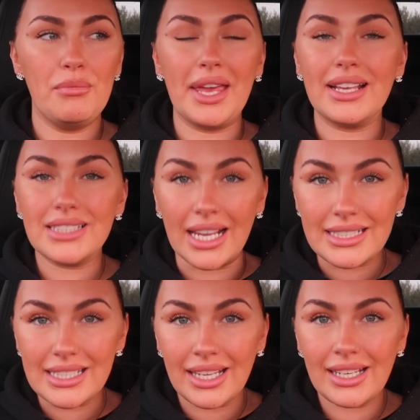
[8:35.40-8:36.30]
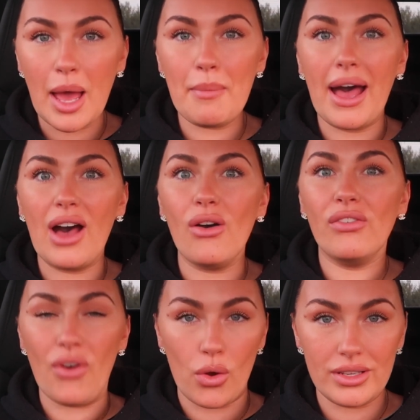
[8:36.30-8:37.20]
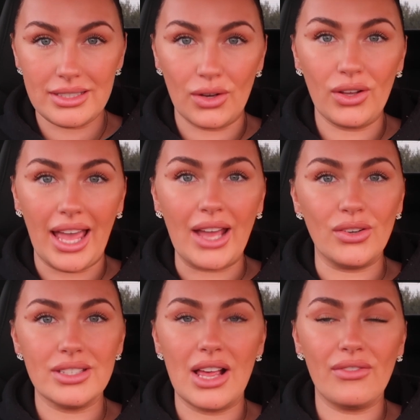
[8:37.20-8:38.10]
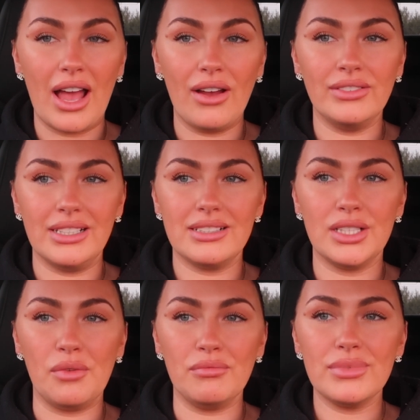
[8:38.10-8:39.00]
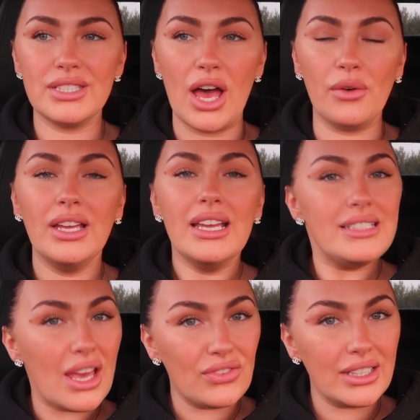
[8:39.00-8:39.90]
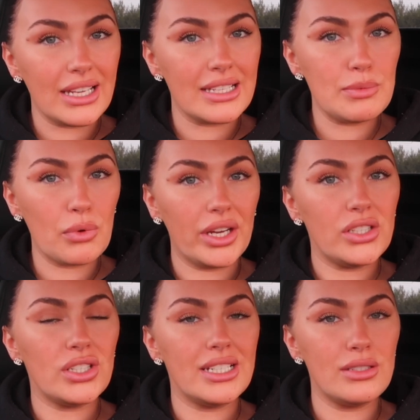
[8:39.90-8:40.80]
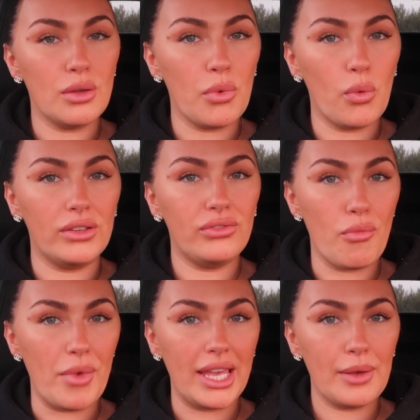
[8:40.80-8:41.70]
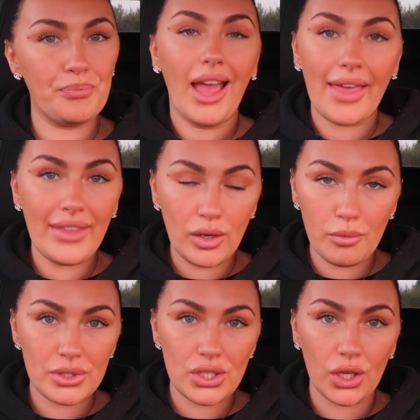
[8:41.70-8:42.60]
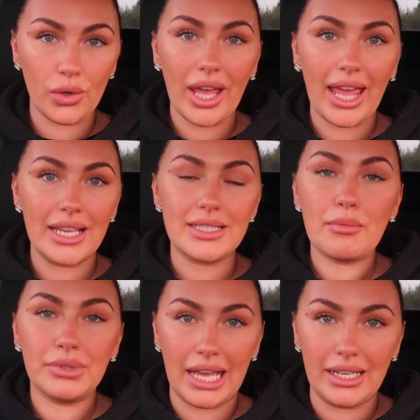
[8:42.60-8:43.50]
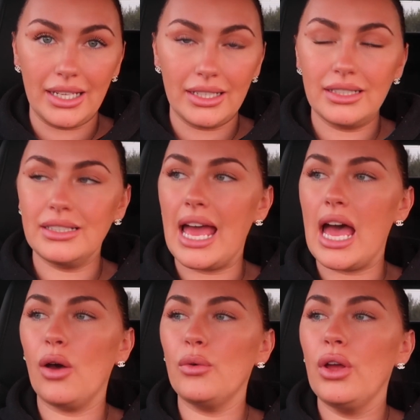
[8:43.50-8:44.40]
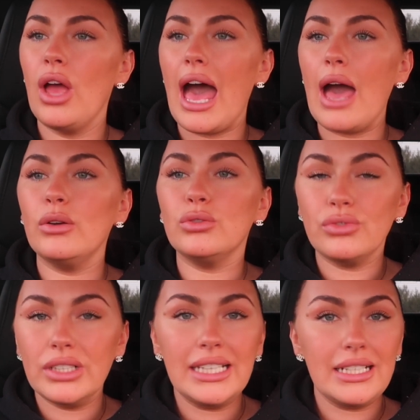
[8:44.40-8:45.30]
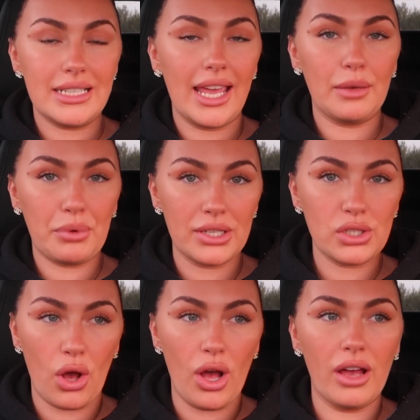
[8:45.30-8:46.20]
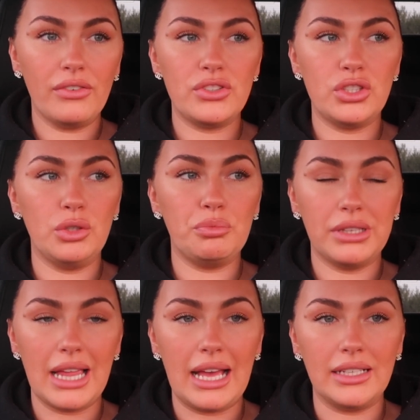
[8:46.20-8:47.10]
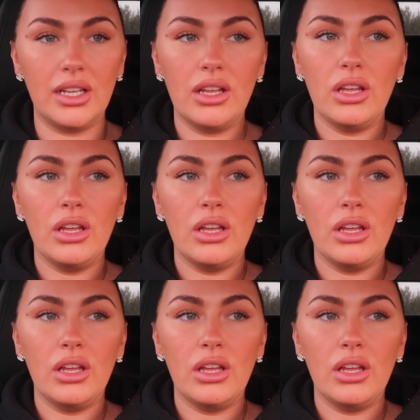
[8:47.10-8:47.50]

be excited about focusing on getting yourself out of this slump. So definitely inspiration is number one for me. And then number two is planning. Now, I would really take pressure off to plan